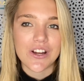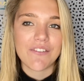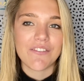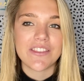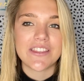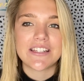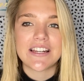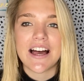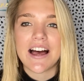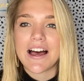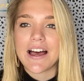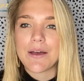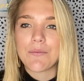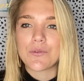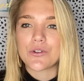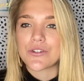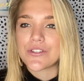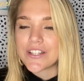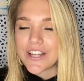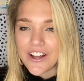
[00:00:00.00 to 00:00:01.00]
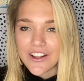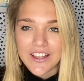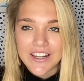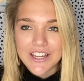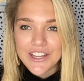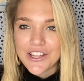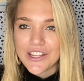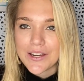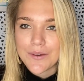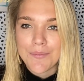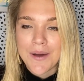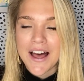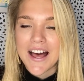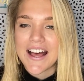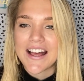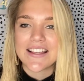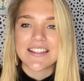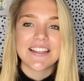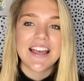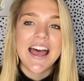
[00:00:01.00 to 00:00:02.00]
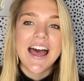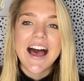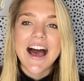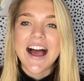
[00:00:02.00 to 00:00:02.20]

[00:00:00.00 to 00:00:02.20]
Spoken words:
of at the time, which was Carolina Cutie Pies.